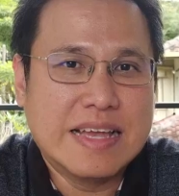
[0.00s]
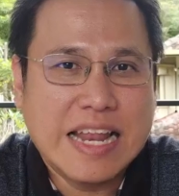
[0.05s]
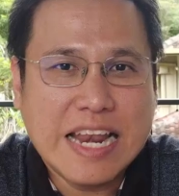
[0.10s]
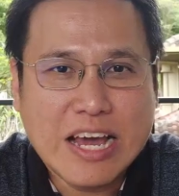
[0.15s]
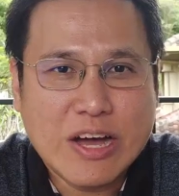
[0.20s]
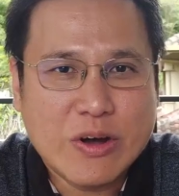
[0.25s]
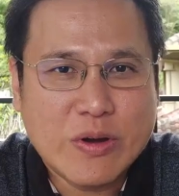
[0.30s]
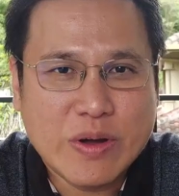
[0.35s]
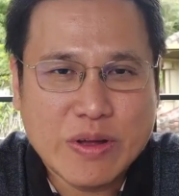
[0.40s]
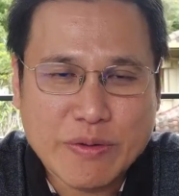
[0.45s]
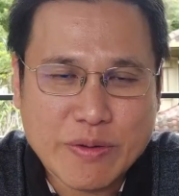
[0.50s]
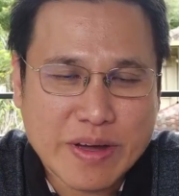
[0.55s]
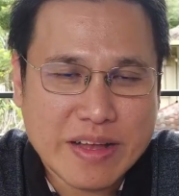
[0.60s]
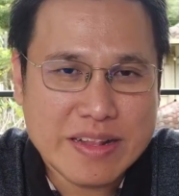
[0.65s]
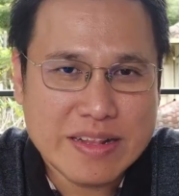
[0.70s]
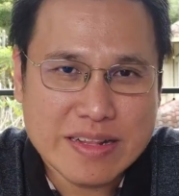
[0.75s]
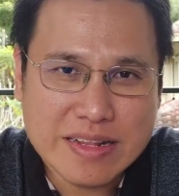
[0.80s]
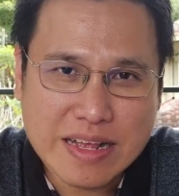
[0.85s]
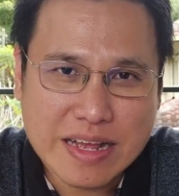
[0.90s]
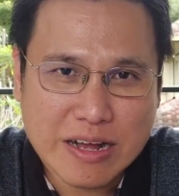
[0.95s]
Hello
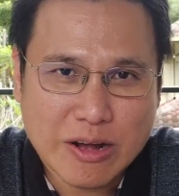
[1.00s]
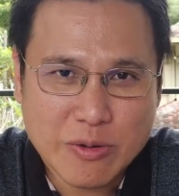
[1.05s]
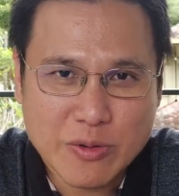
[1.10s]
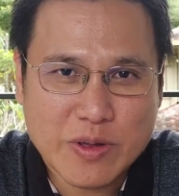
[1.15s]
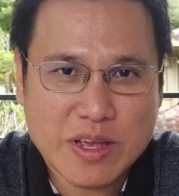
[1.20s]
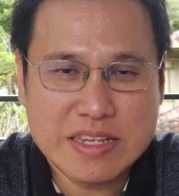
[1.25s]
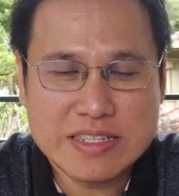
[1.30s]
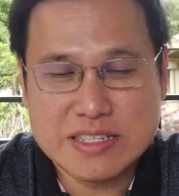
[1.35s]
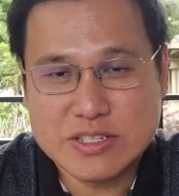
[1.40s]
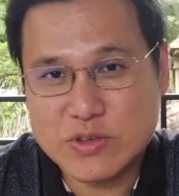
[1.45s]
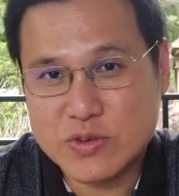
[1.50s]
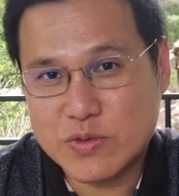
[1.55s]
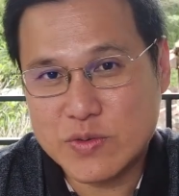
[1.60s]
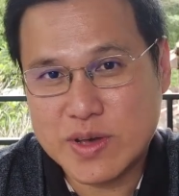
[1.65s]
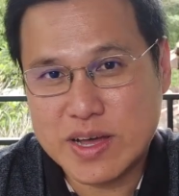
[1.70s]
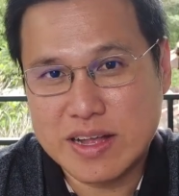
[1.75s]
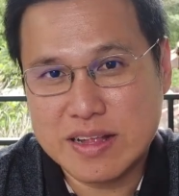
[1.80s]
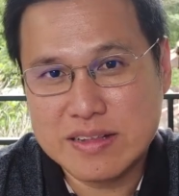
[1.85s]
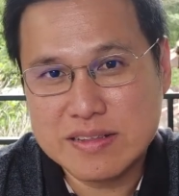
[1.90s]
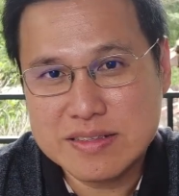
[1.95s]
everyone, hope you guys are doing
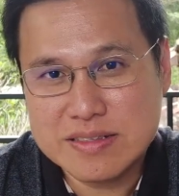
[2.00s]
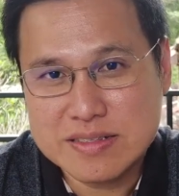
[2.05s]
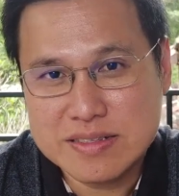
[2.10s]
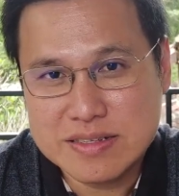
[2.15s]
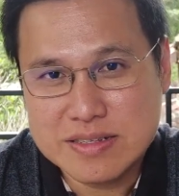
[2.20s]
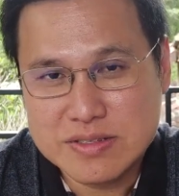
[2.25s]
well.